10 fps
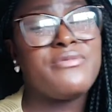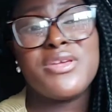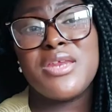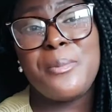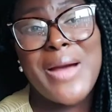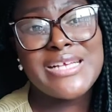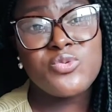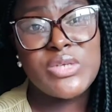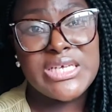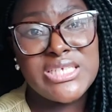In the past
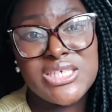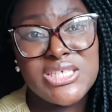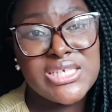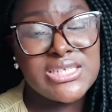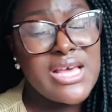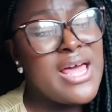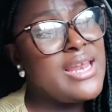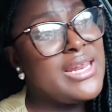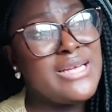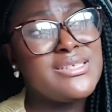with EasyJet,
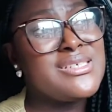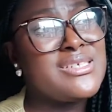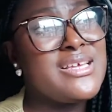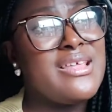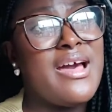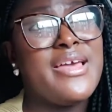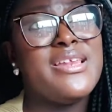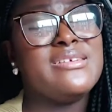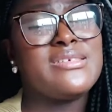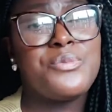let's just say that
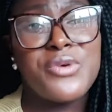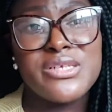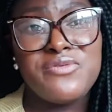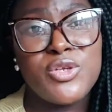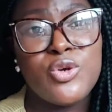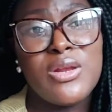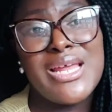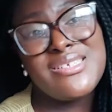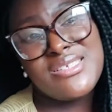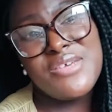in a separate video,
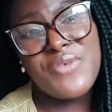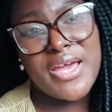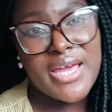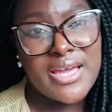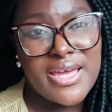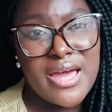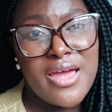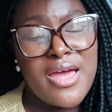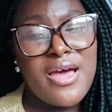let's see if I can get